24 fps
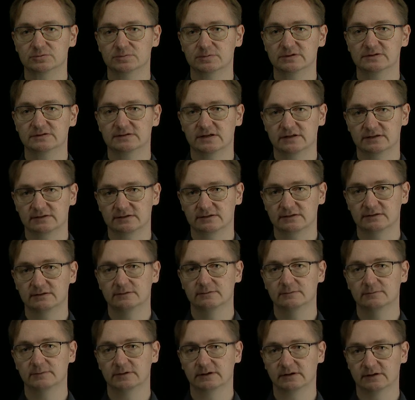with set.
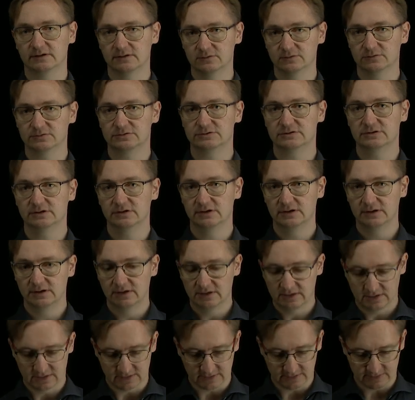We can use
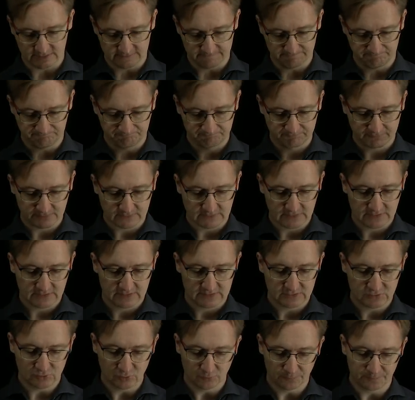
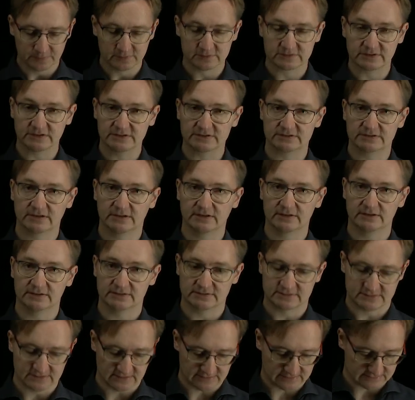tuples inside a
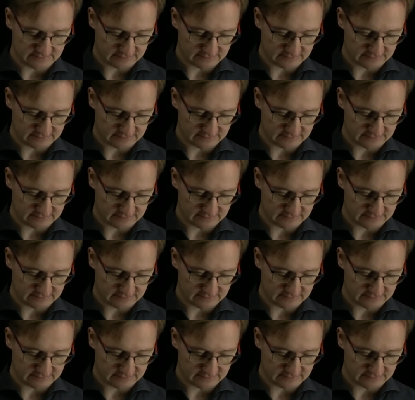set.